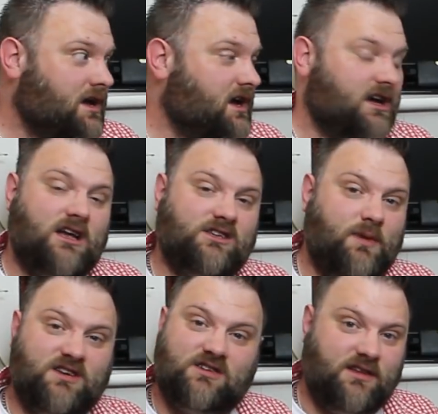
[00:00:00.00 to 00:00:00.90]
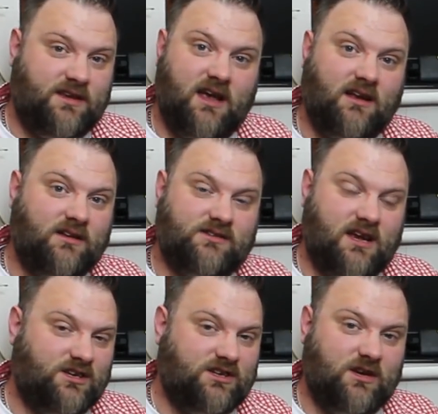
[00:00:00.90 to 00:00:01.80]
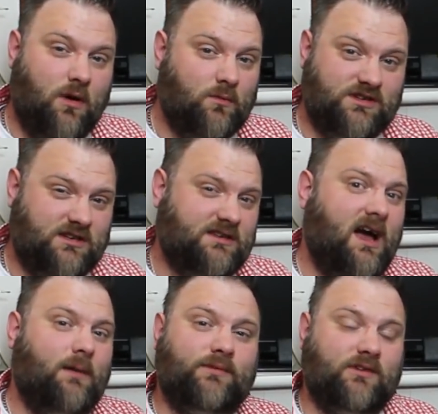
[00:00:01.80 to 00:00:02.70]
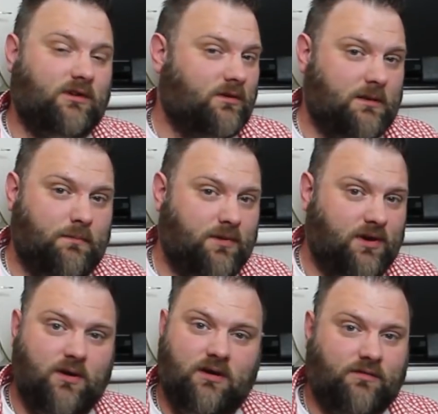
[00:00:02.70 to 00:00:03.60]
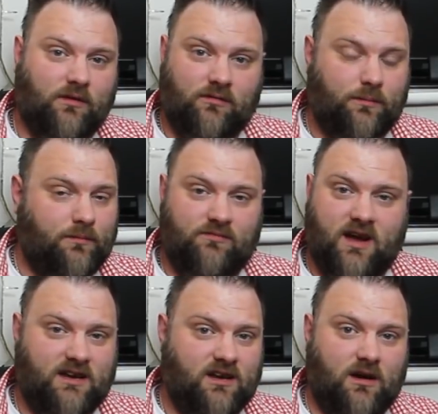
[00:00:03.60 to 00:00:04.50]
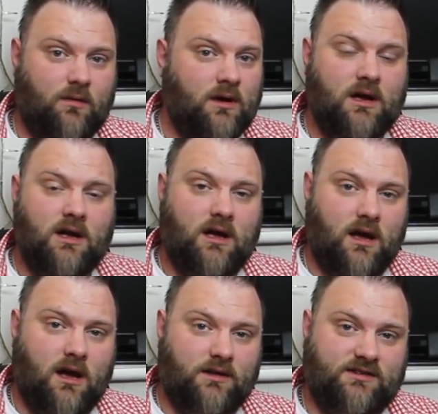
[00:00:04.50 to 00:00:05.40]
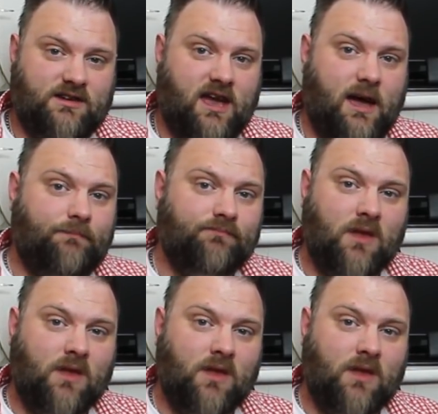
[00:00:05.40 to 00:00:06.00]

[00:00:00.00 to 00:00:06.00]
especially the Untitled HD1, which is absolutely beautiful radio to get.